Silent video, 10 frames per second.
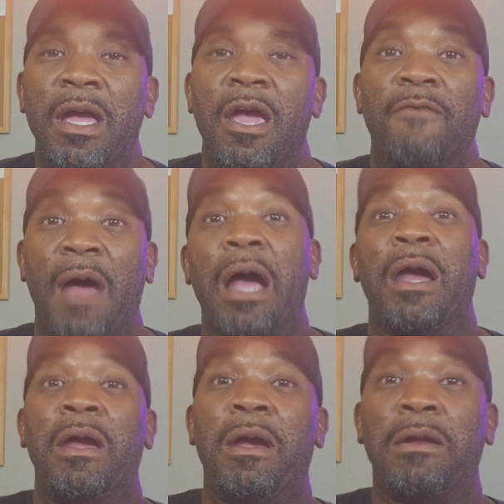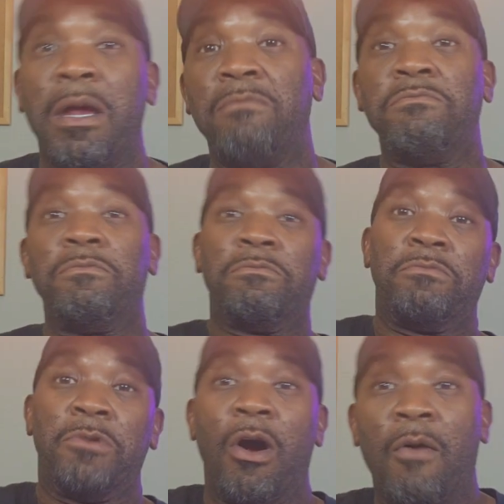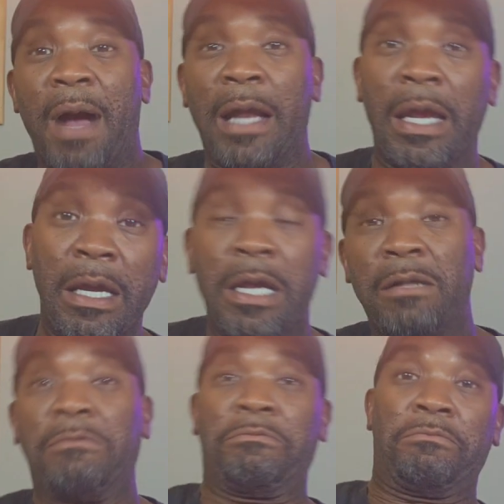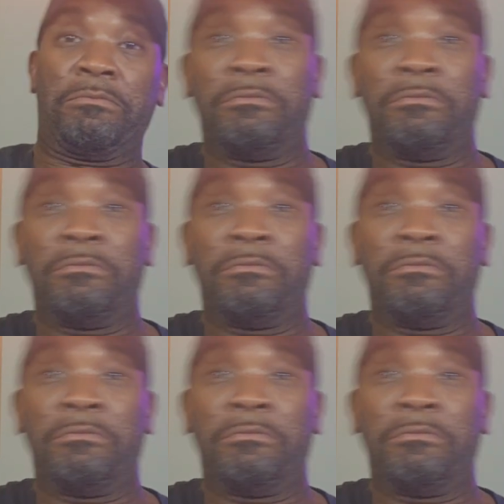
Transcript: If I ain't eating, nobody eating.